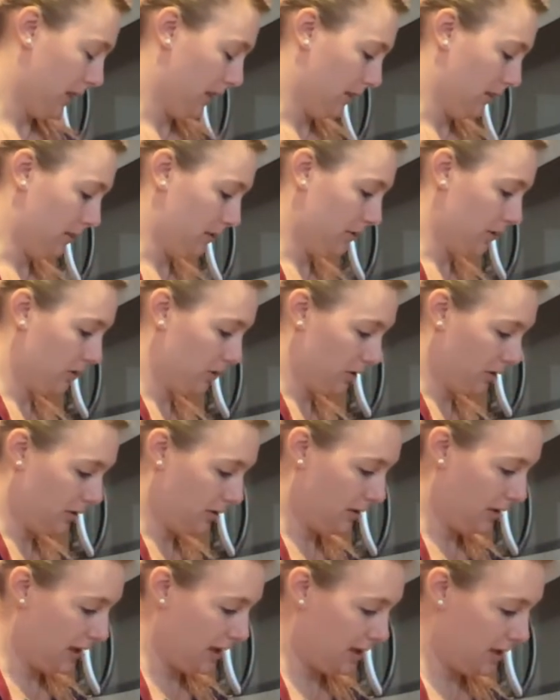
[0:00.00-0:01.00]

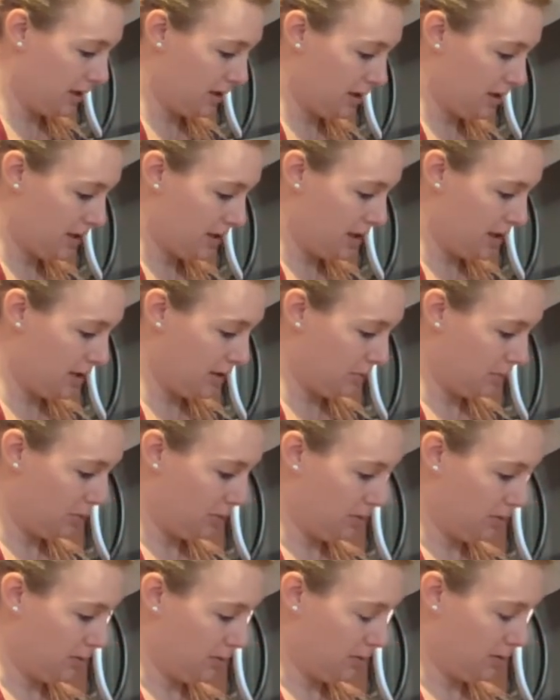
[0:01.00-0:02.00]
Stir that up.
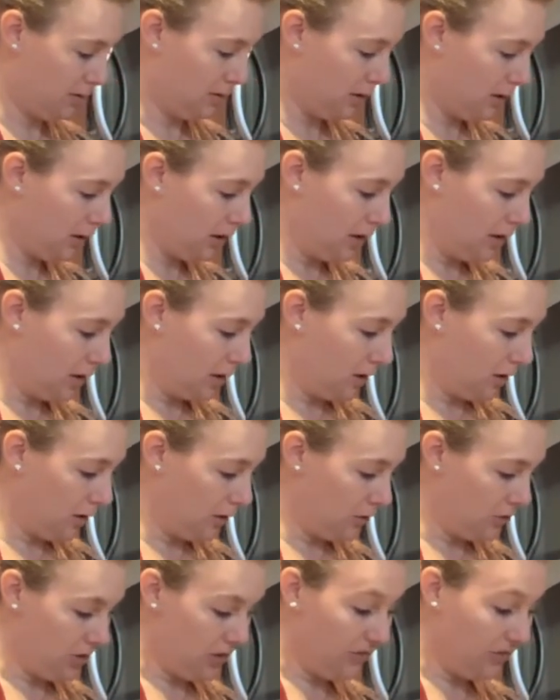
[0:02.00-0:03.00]

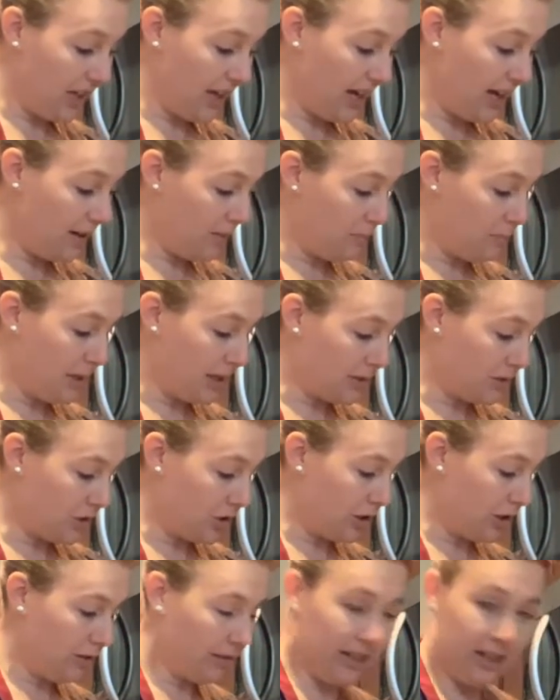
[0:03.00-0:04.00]
So if you had a
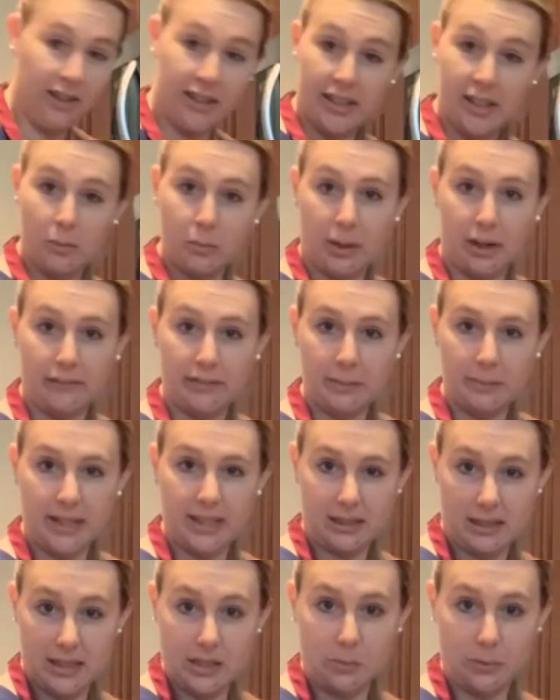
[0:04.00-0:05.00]
mixer going on, that'd probably
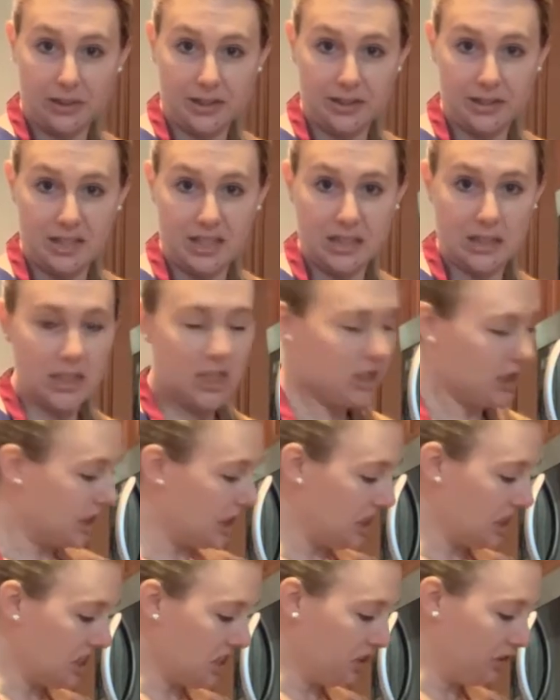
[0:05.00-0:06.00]
make this process just a
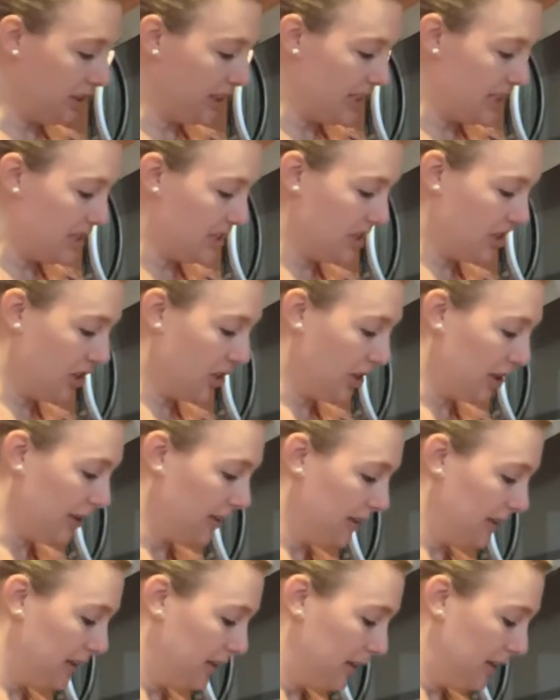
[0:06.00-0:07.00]
little
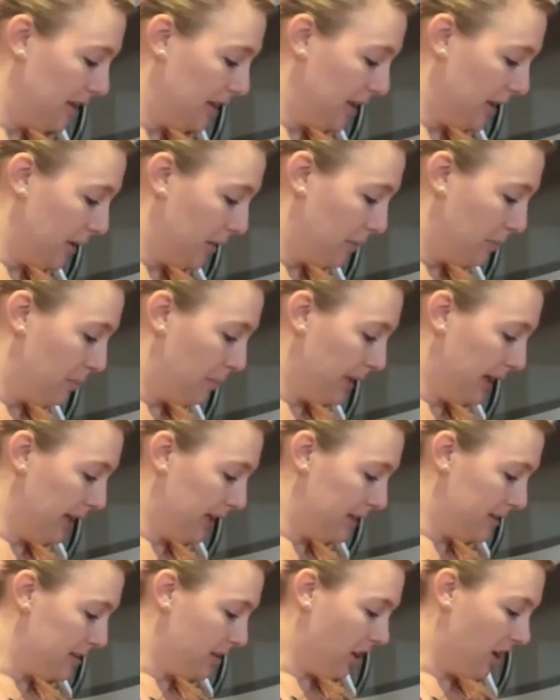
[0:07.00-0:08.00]
easier.
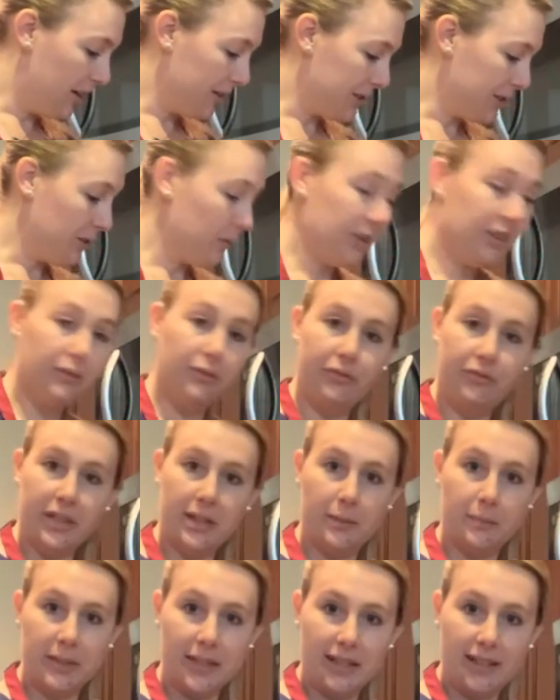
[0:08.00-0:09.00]
But also with
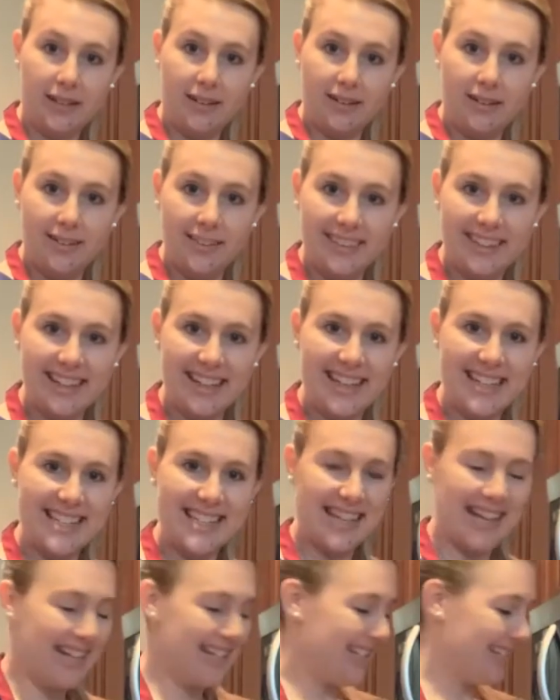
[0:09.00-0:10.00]
filming
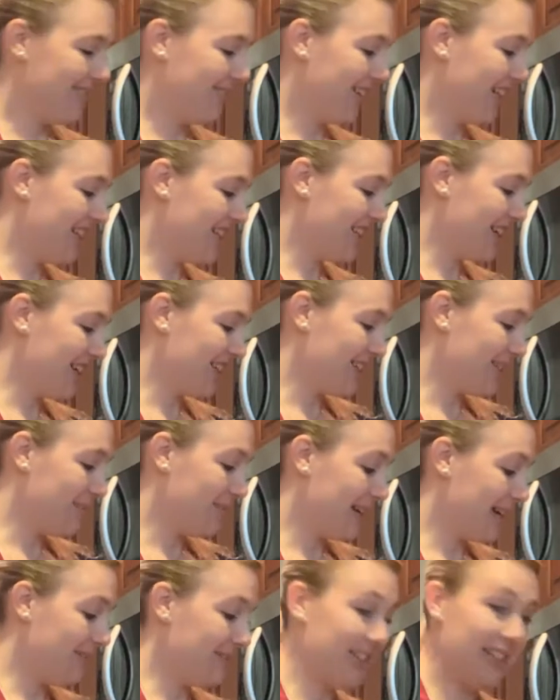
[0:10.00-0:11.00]
this, I did wanted y'all to
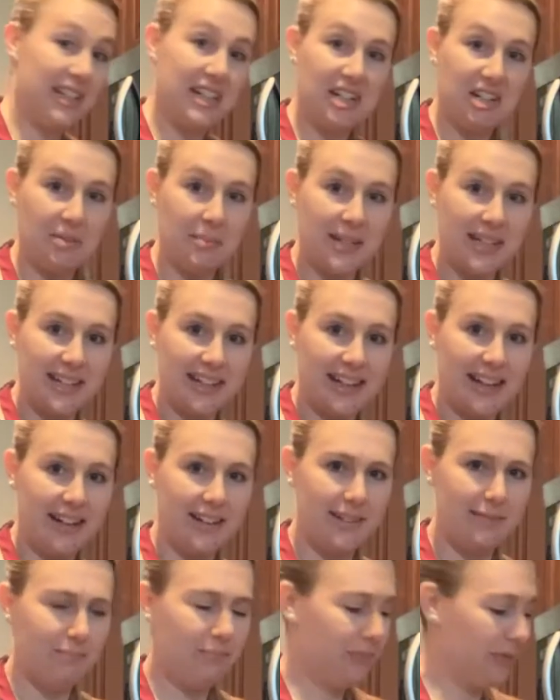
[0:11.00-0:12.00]
be able to hear me, and I
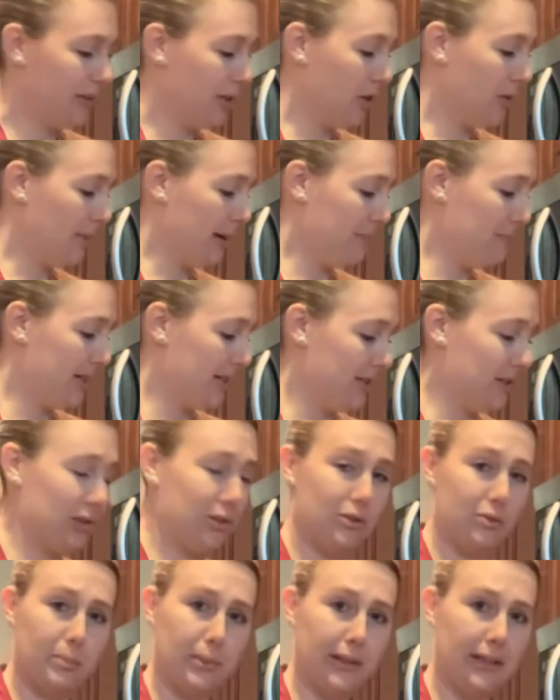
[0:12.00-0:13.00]
know my
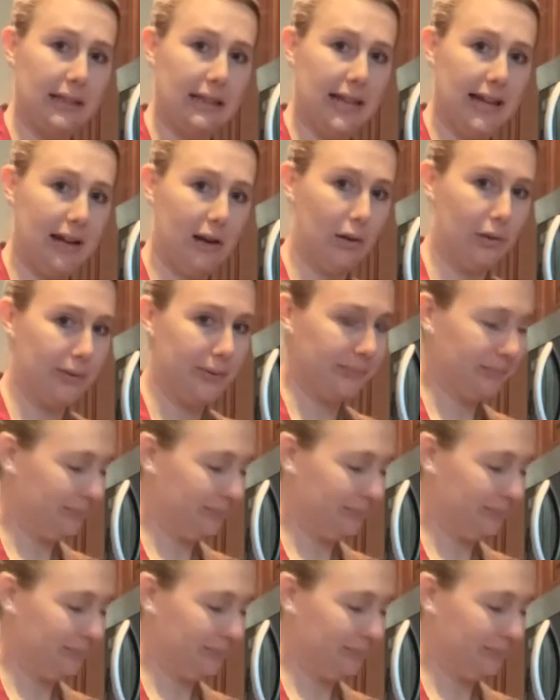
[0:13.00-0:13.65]
mixer is pretty loud.